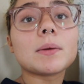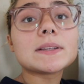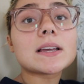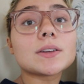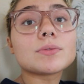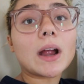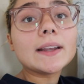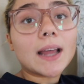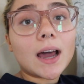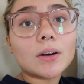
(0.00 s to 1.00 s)
Let me tell you
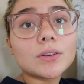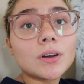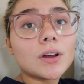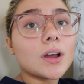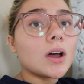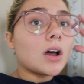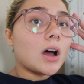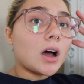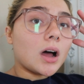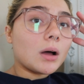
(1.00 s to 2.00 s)
right now,
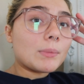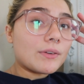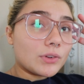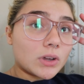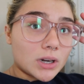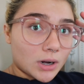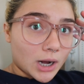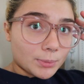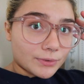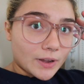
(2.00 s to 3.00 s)
um, if you get your
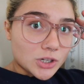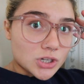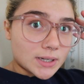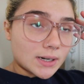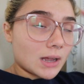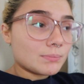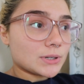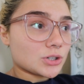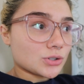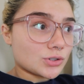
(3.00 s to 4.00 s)
hair professionally done,
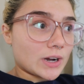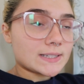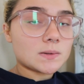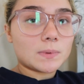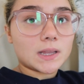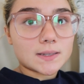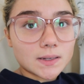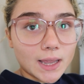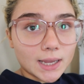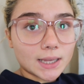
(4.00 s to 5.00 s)
but you're stressed because
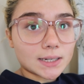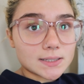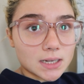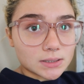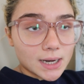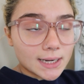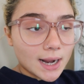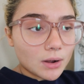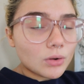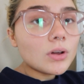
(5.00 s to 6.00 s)
you can't get it done right
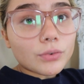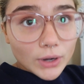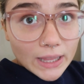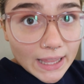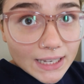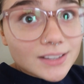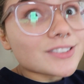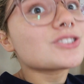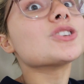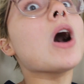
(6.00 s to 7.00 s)
now,
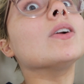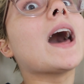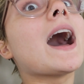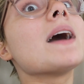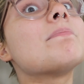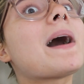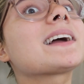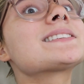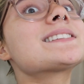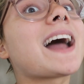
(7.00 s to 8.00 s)
freaking donut
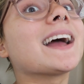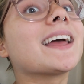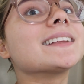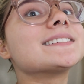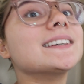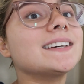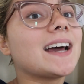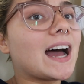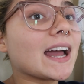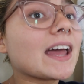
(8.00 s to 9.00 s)
box diet.
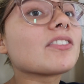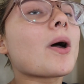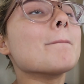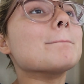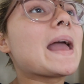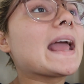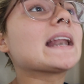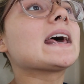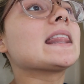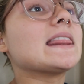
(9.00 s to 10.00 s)
I have
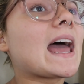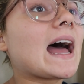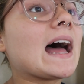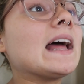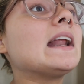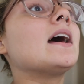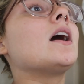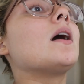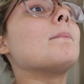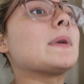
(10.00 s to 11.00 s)
made that
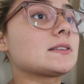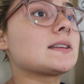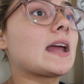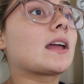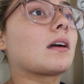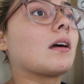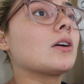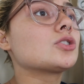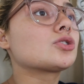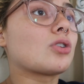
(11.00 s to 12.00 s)
mistake
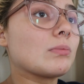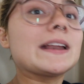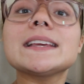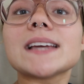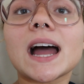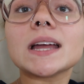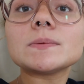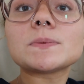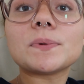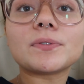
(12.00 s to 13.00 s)
so many
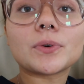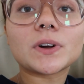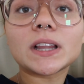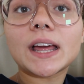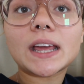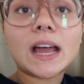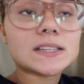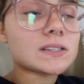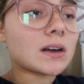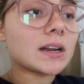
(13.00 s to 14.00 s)
times before like I
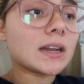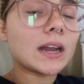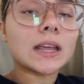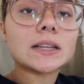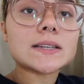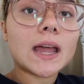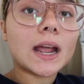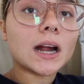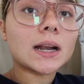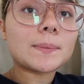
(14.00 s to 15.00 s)
started getting into
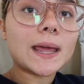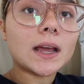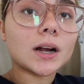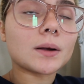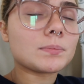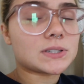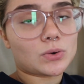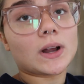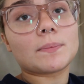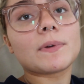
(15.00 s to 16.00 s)
hair and make or
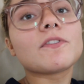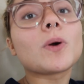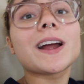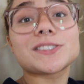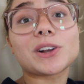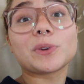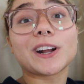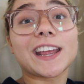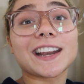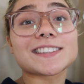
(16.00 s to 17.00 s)
start before I started
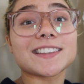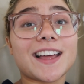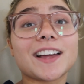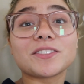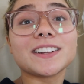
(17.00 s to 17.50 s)
working at a salon